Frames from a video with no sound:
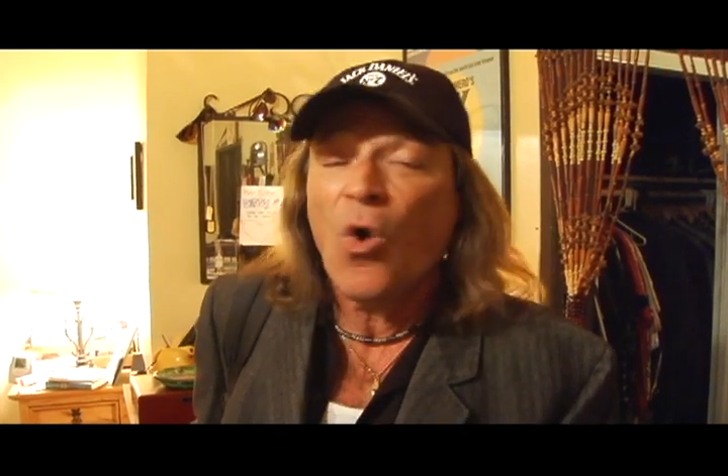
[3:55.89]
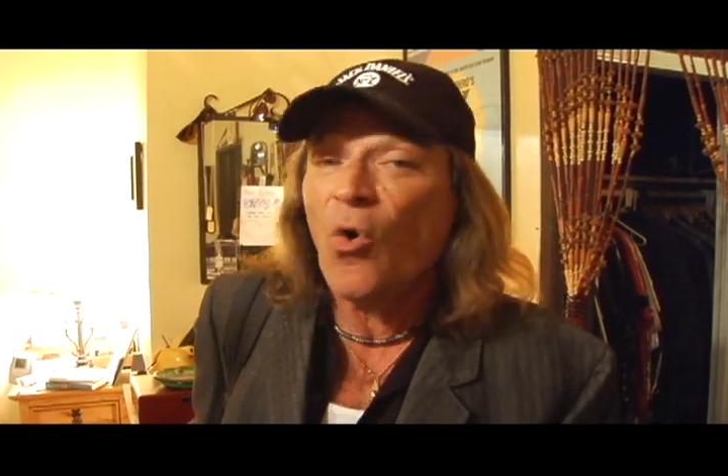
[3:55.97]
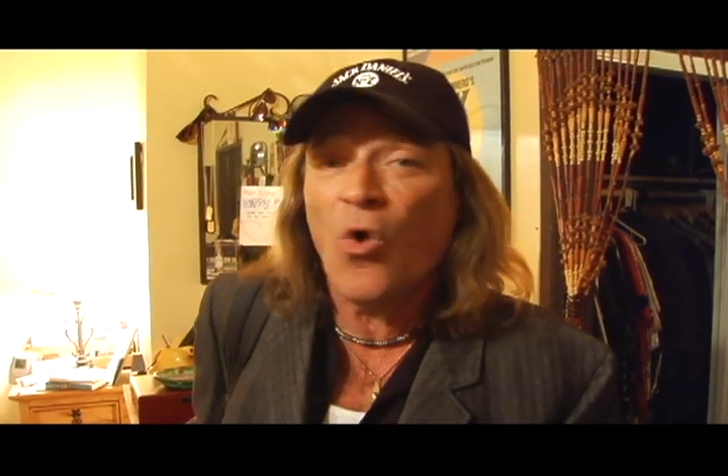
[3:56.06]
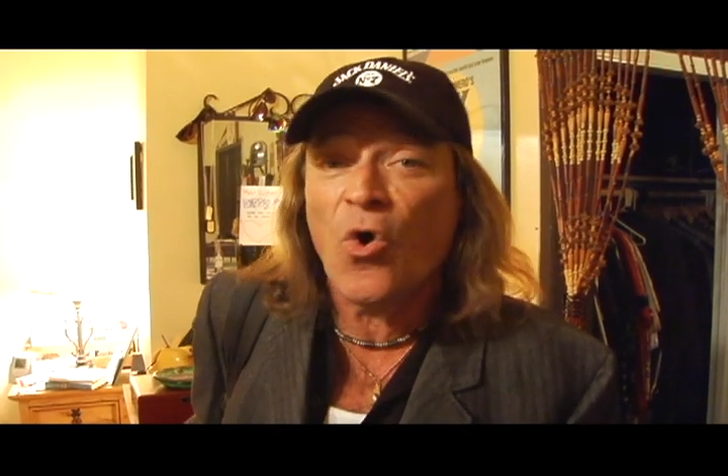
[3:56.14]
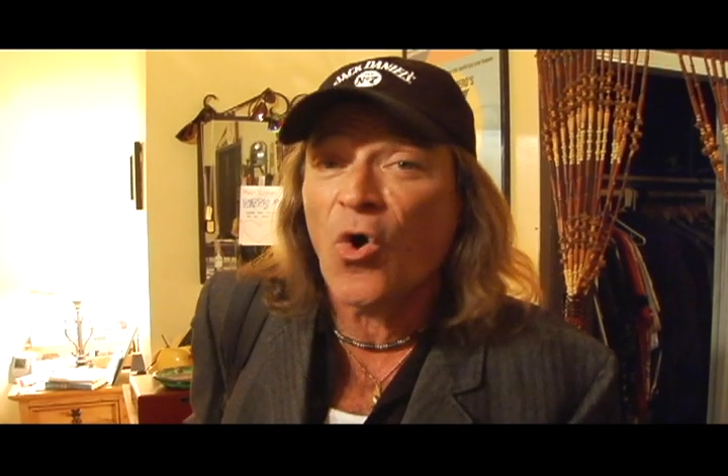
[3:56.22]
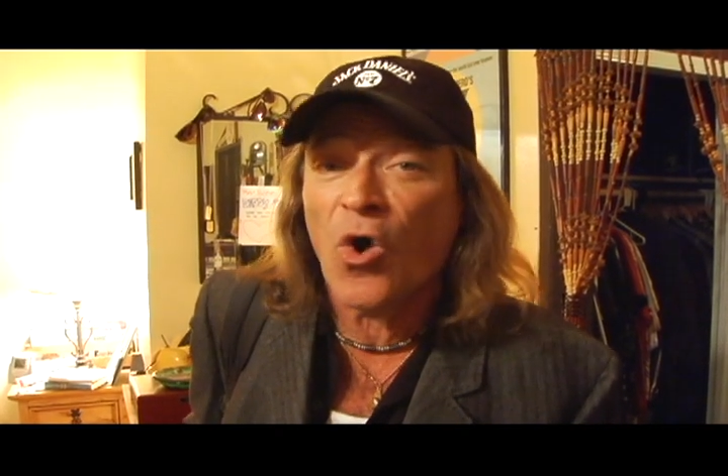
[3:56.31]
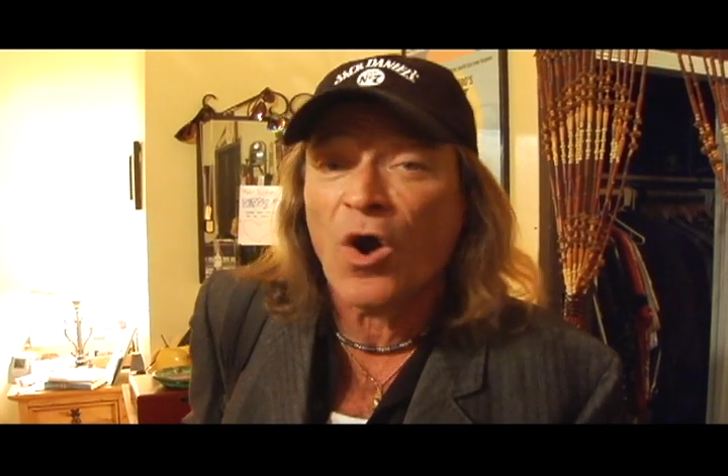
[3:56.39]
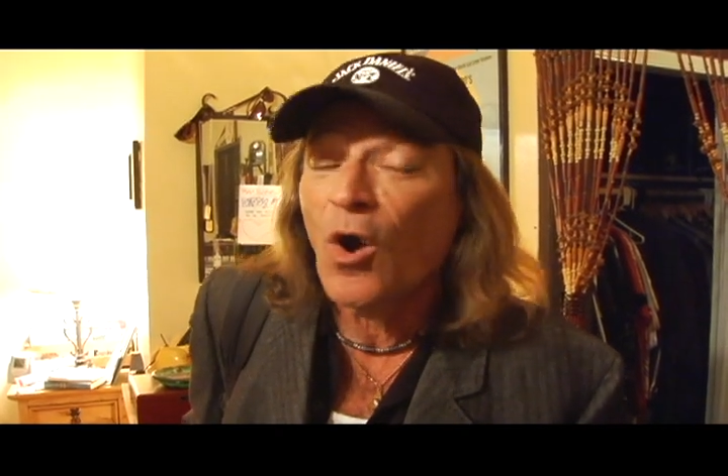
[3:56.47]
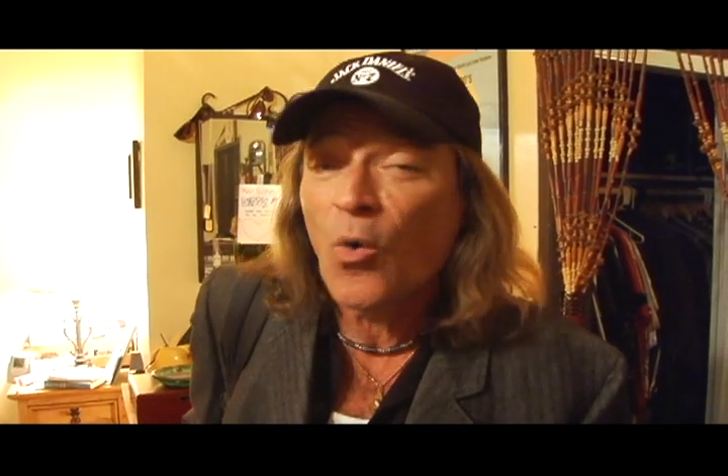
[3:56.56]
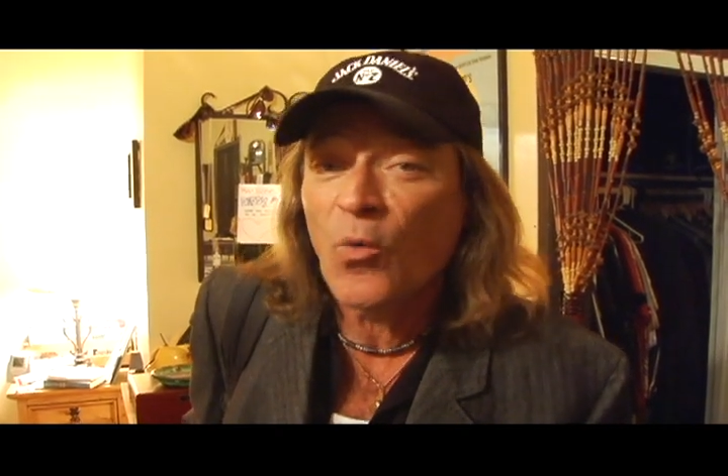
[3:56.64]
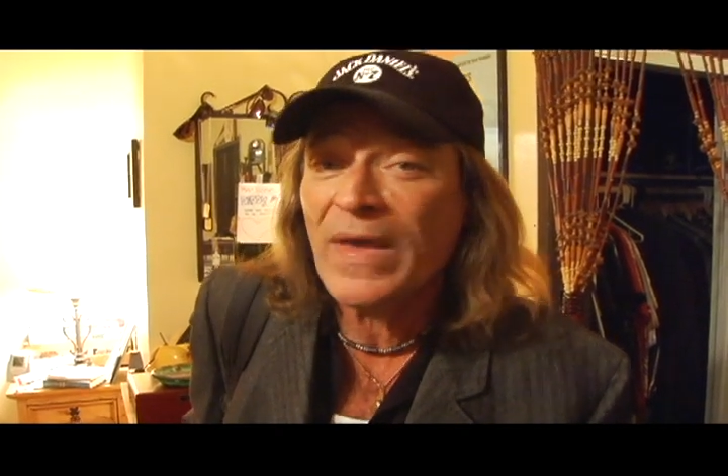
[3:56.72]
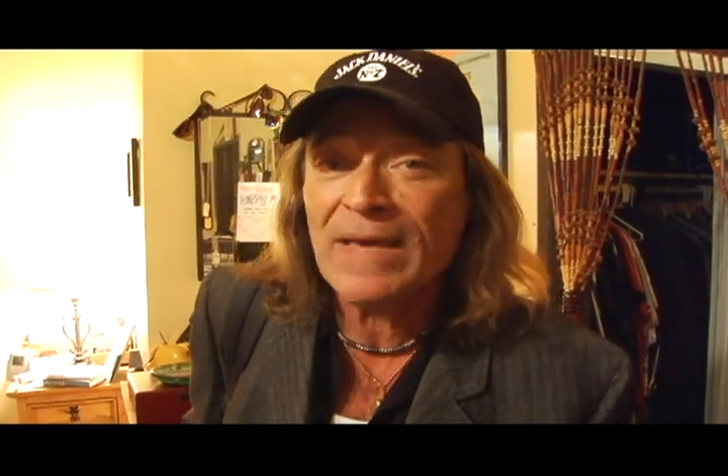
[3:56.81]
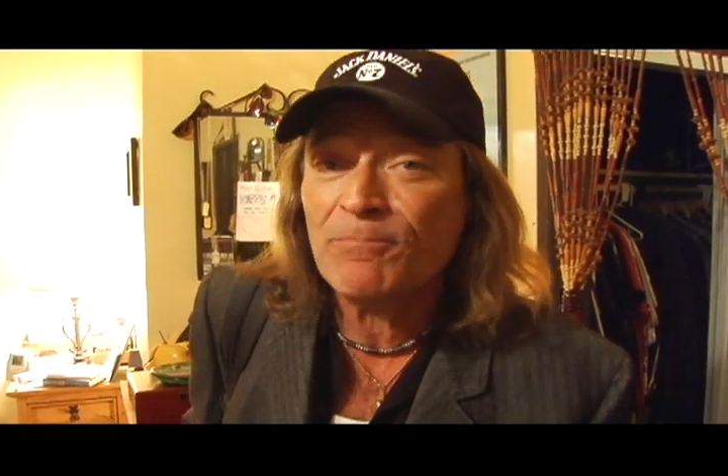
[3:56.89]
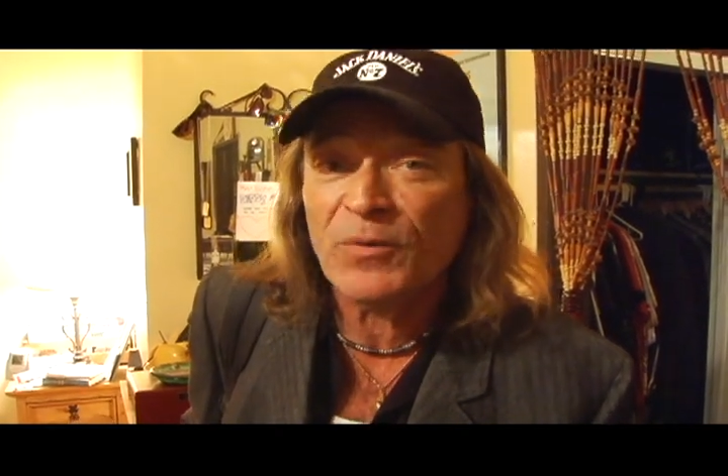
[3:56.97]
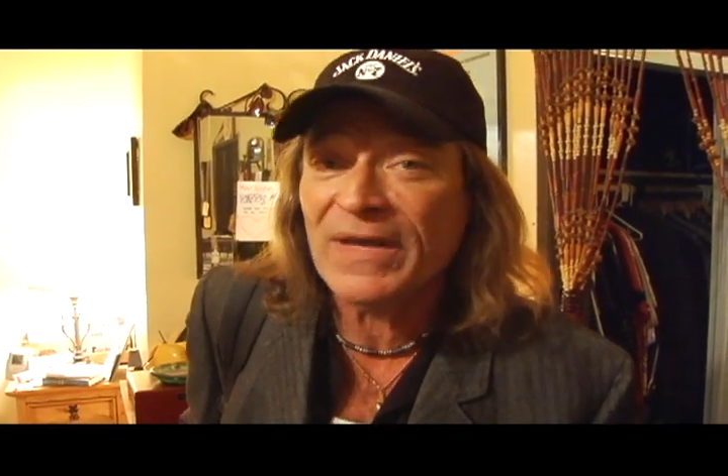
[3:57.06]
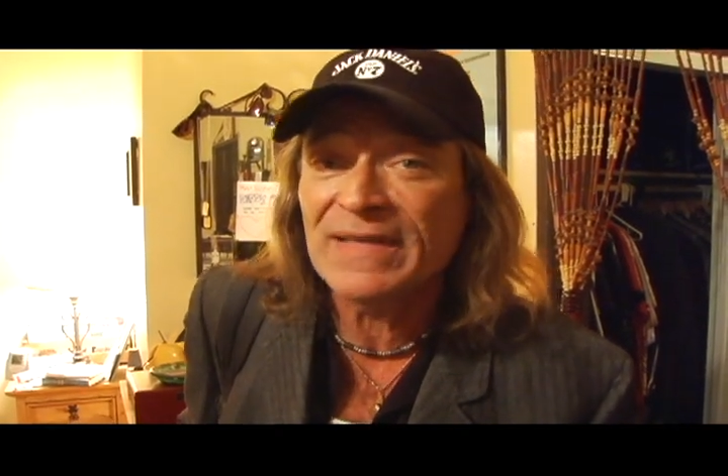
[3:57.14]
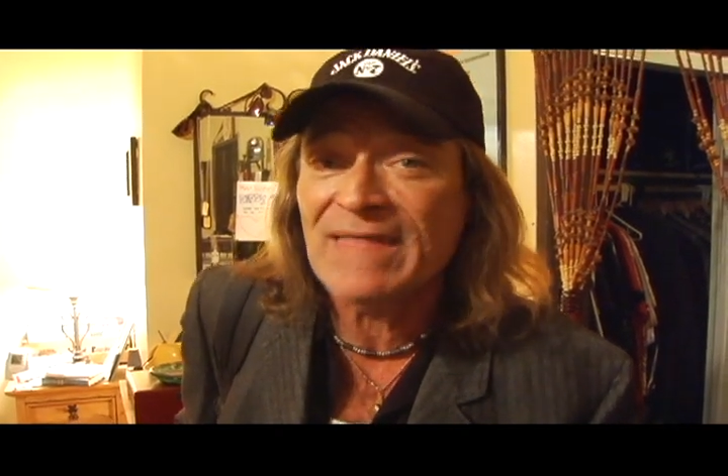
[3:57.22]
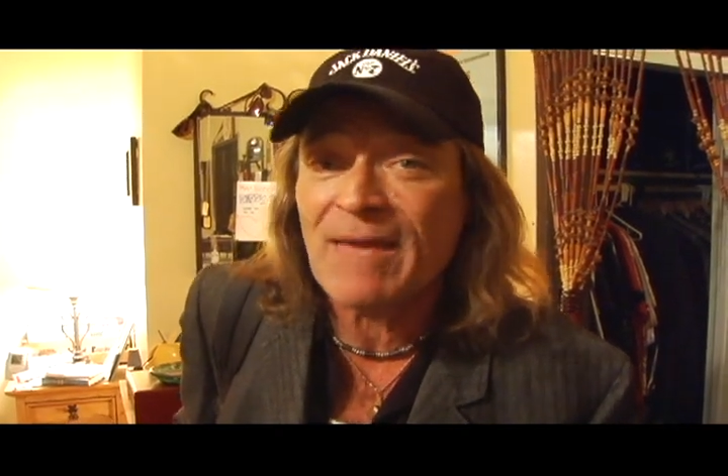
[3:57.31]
or we bring